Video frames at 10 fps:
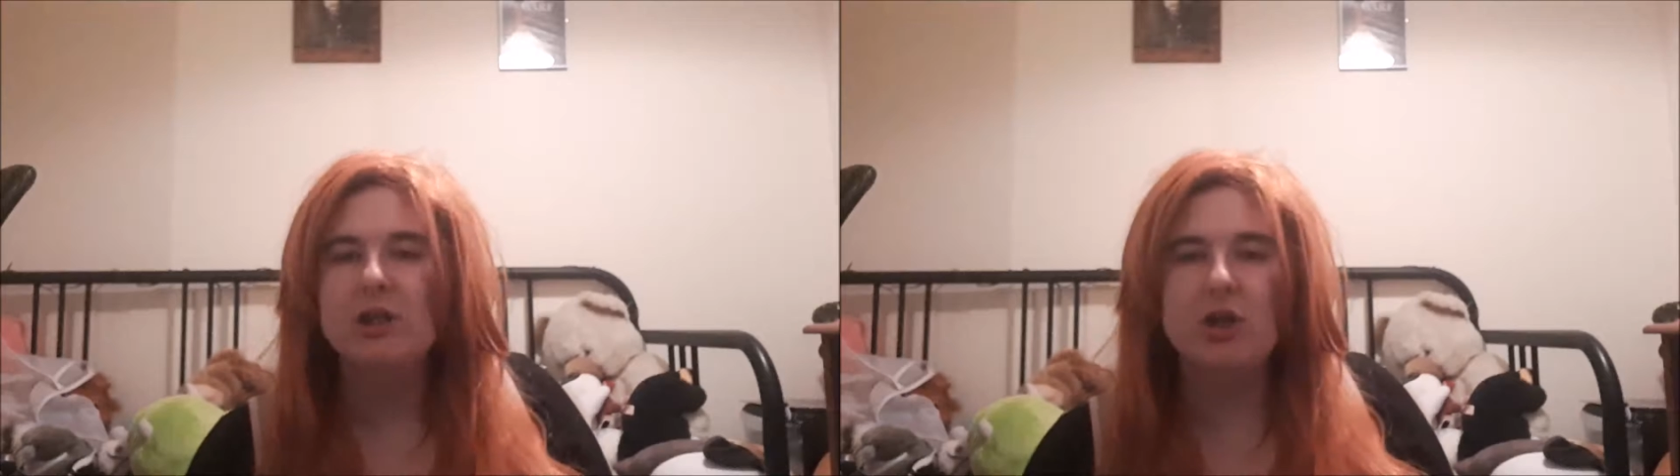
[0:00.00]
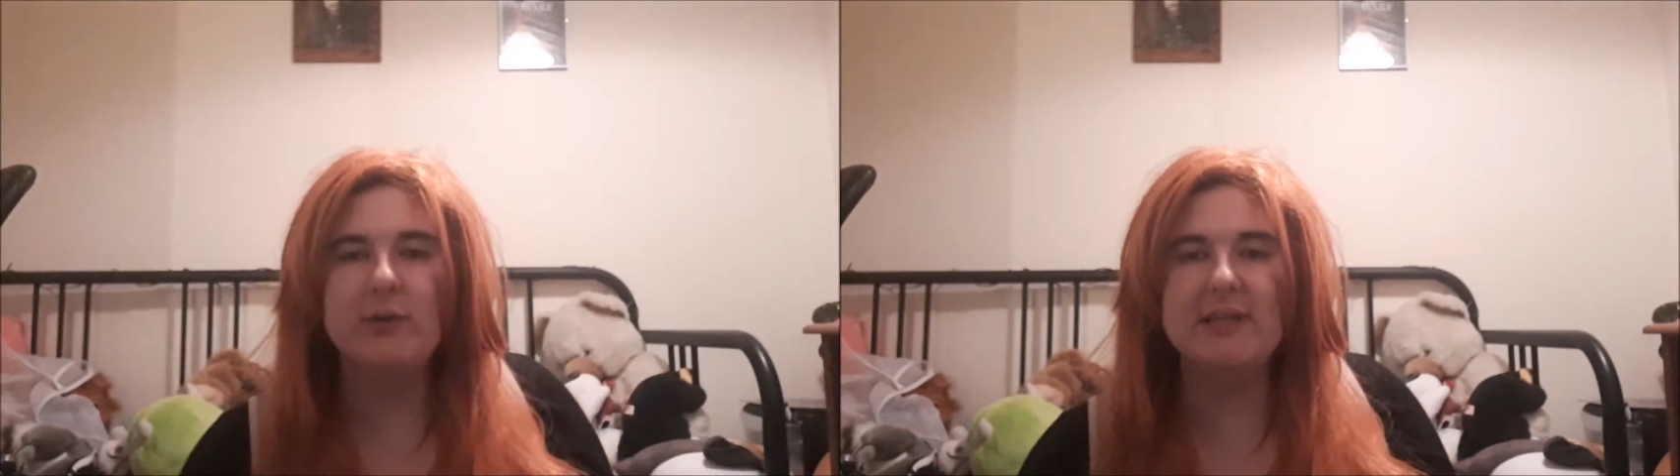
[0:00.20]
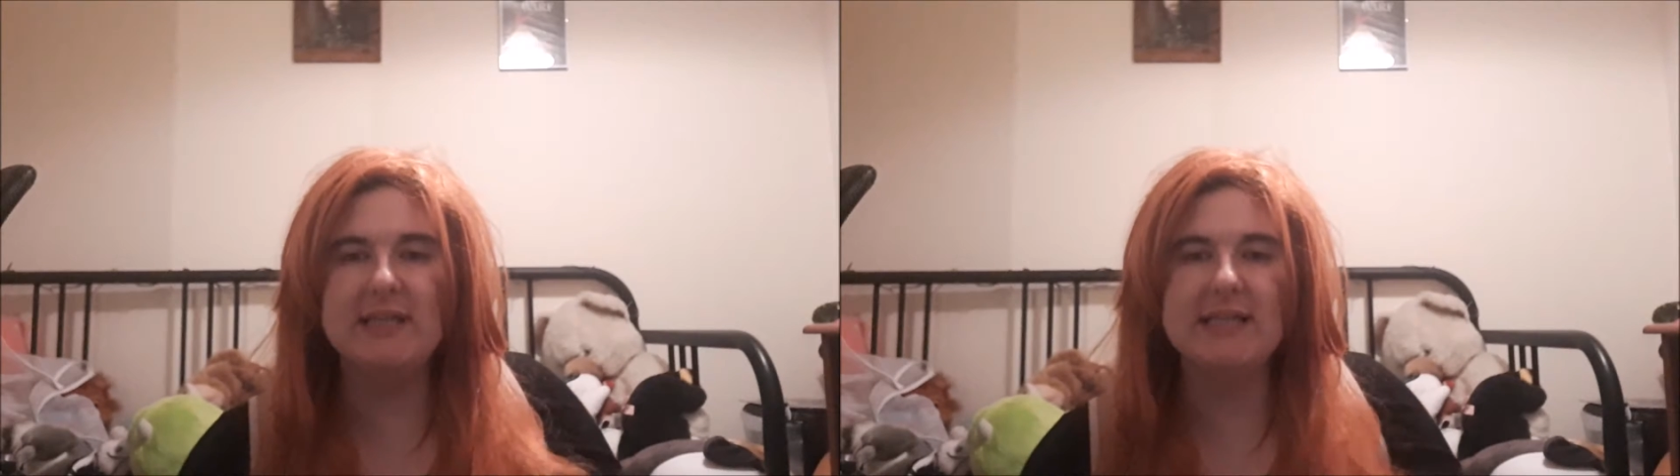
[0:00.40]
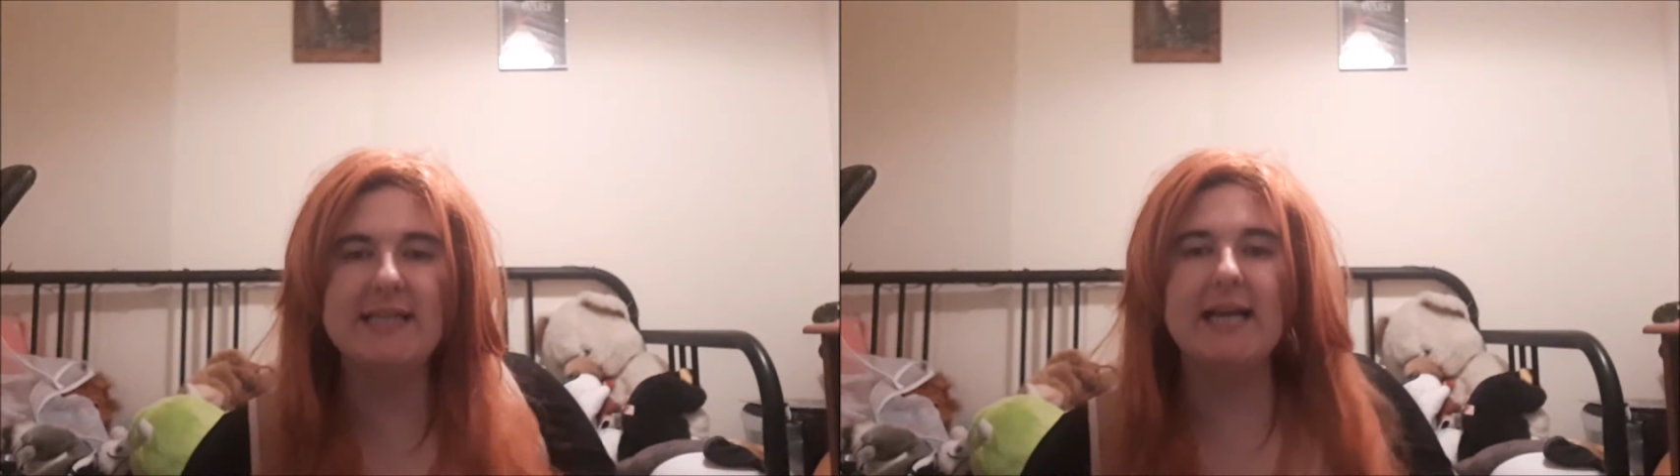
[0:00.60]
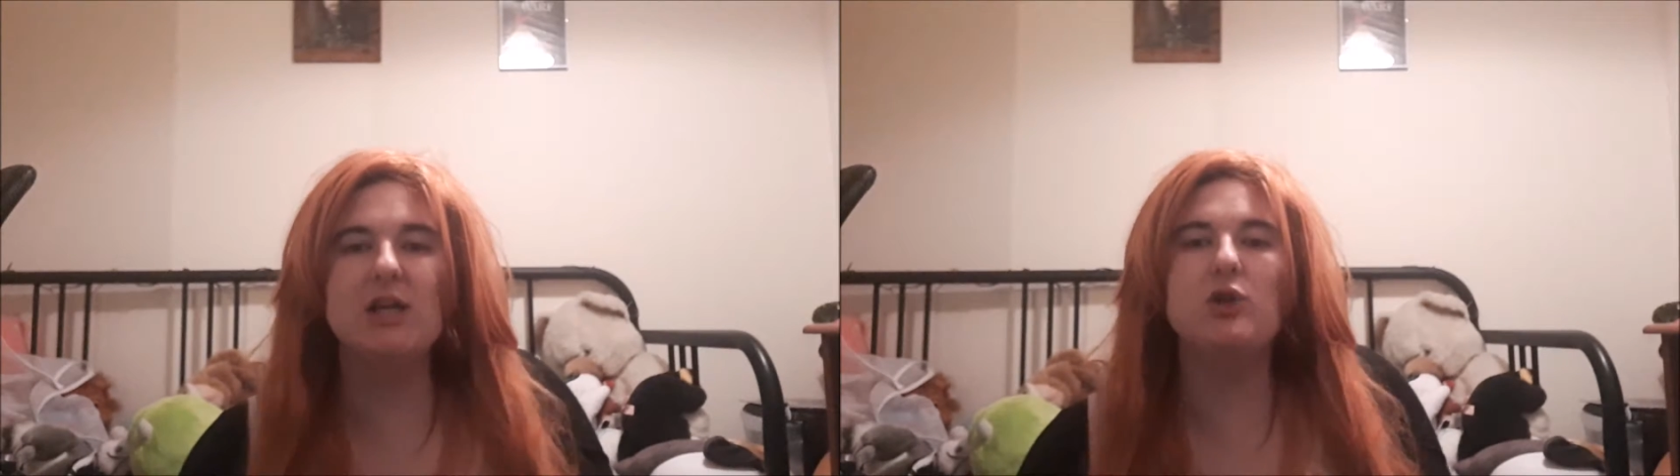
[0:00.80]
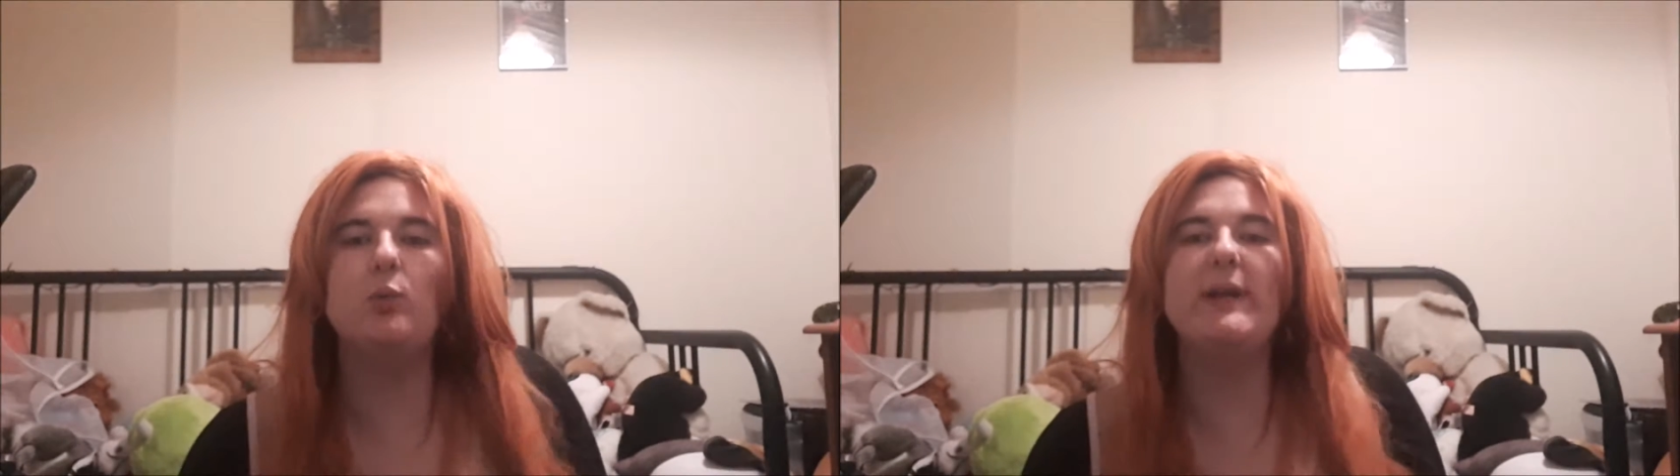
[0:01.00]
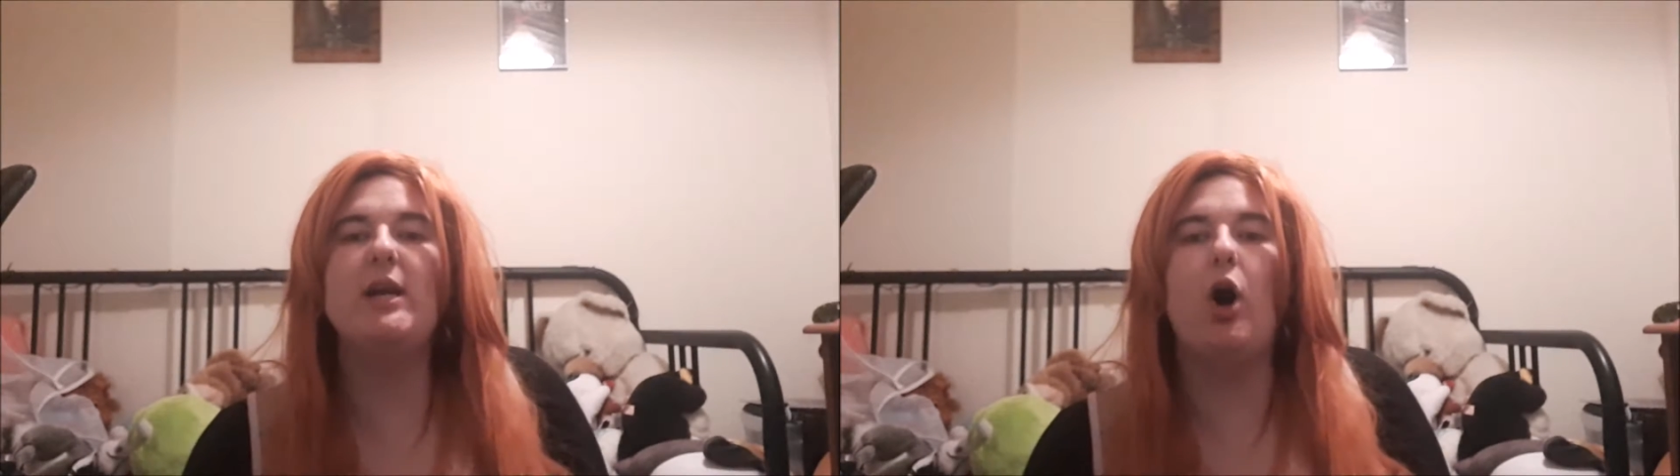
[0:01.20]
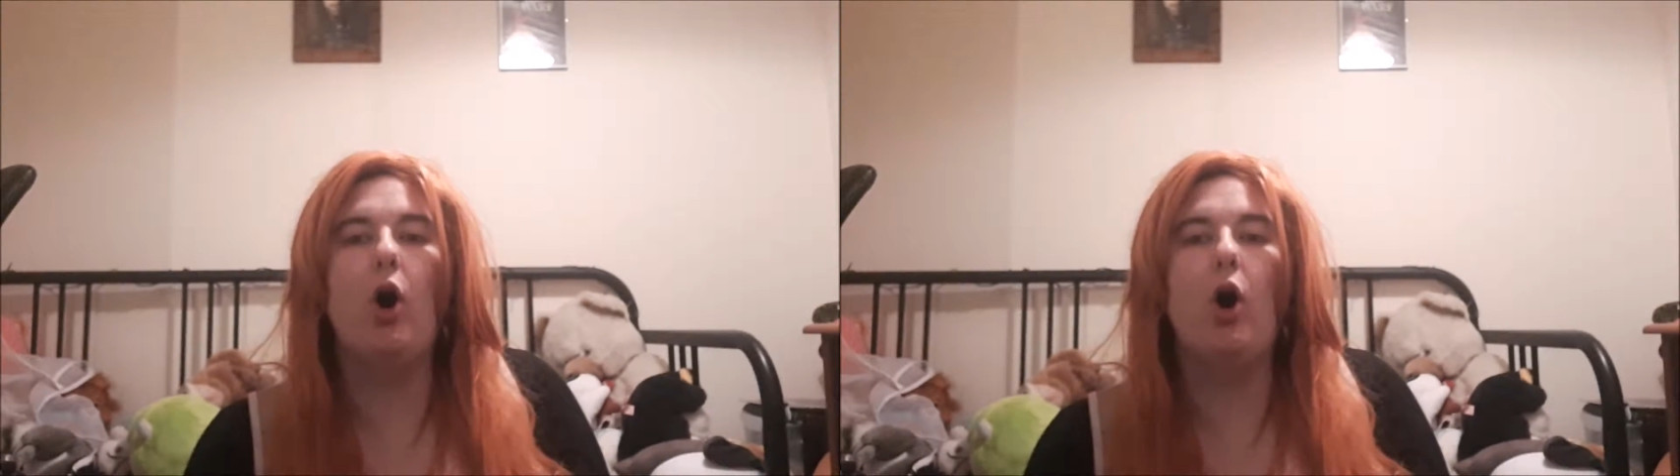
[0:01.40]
So it's the second week